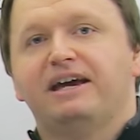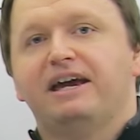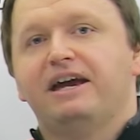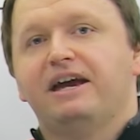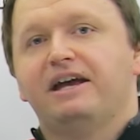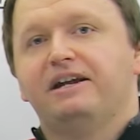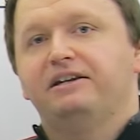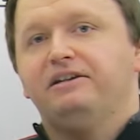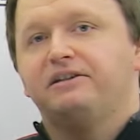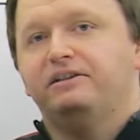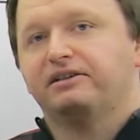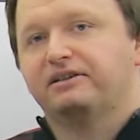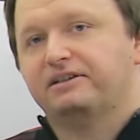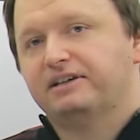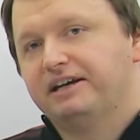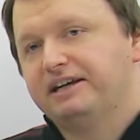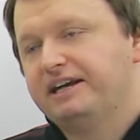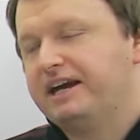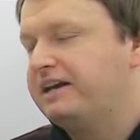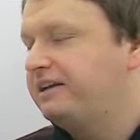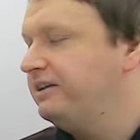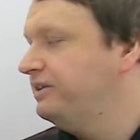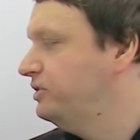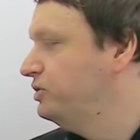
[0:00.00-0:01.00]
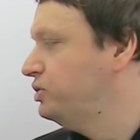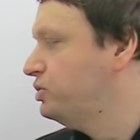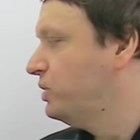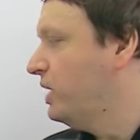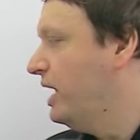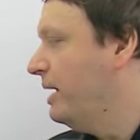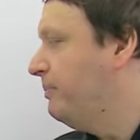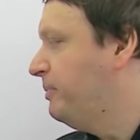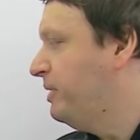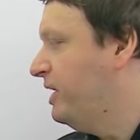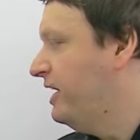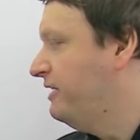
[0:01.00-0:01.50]
And again,
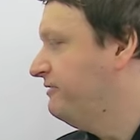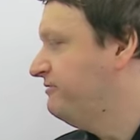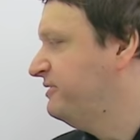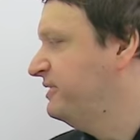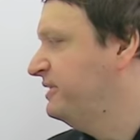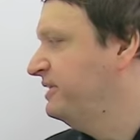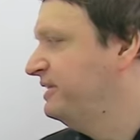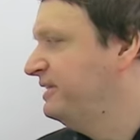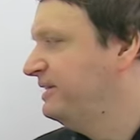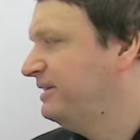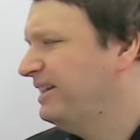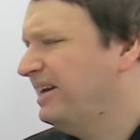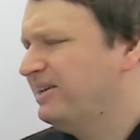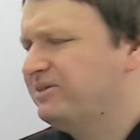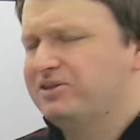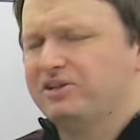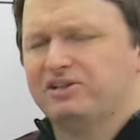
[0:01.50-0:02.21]
drop off, not